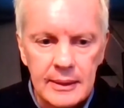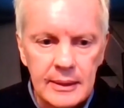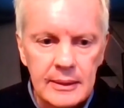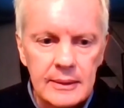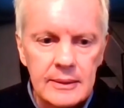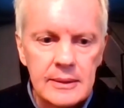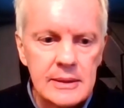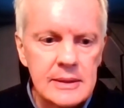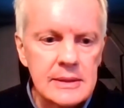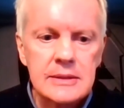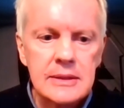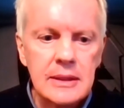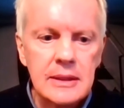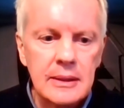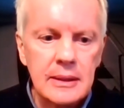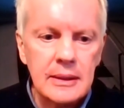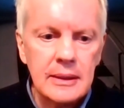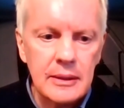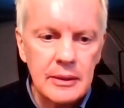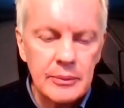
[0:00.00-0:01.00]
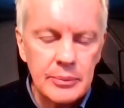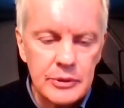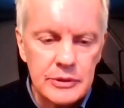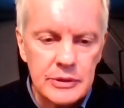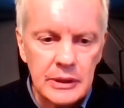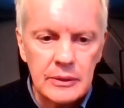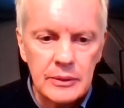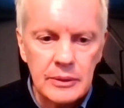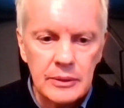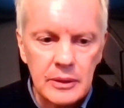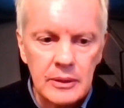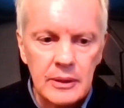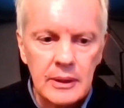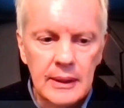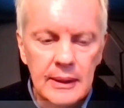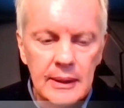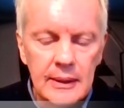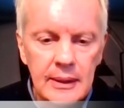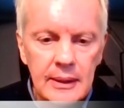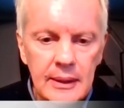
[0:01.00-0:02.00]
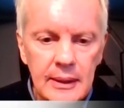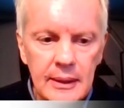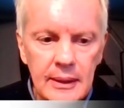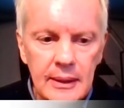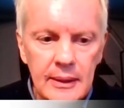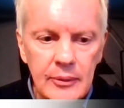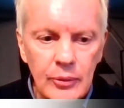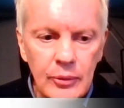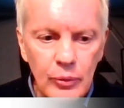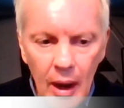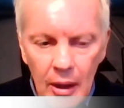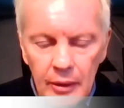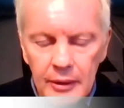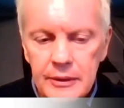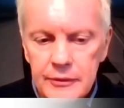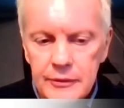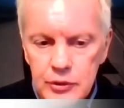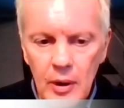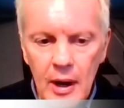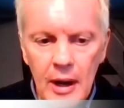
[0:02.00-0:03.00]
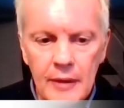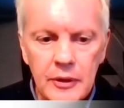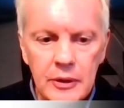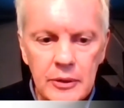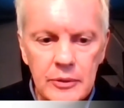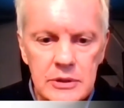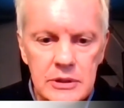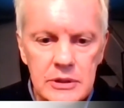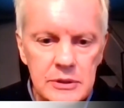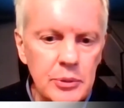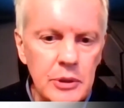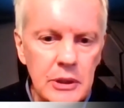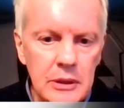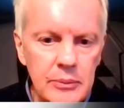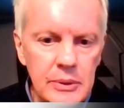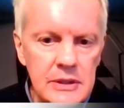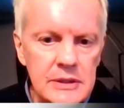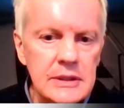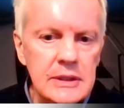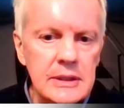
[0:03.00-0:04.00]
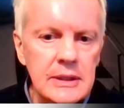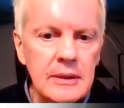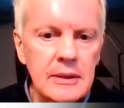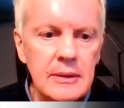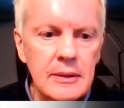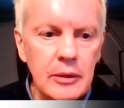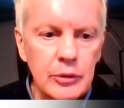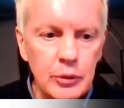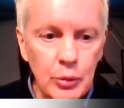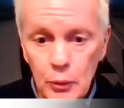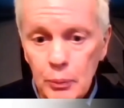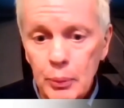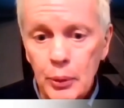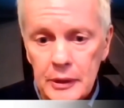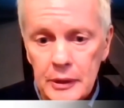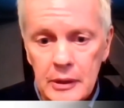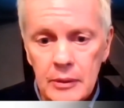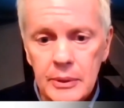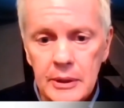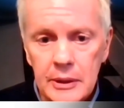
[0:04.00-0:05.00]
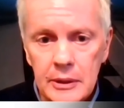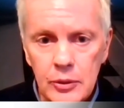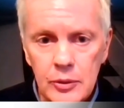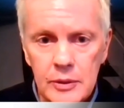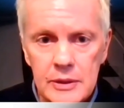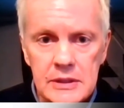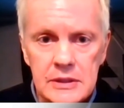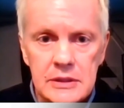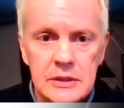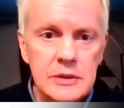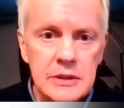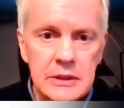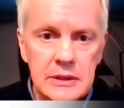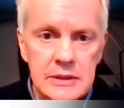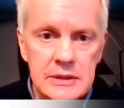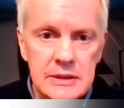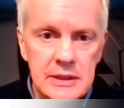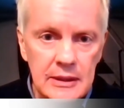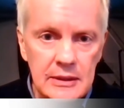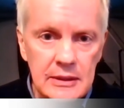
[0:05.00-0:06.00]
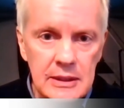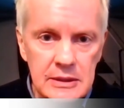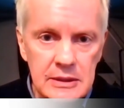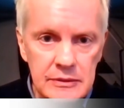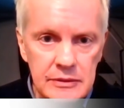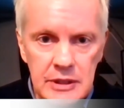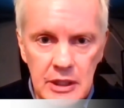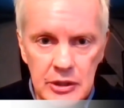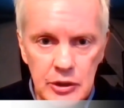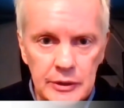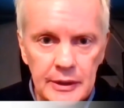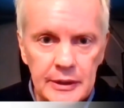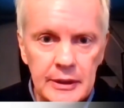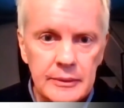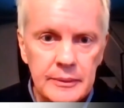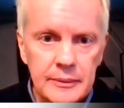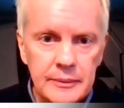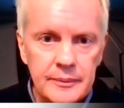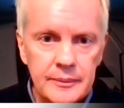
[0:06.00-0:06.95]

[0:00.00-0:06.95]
in the city, in a particular route of traffic, which is pretty busy, the throughput can be increased using his techniques of scheduling.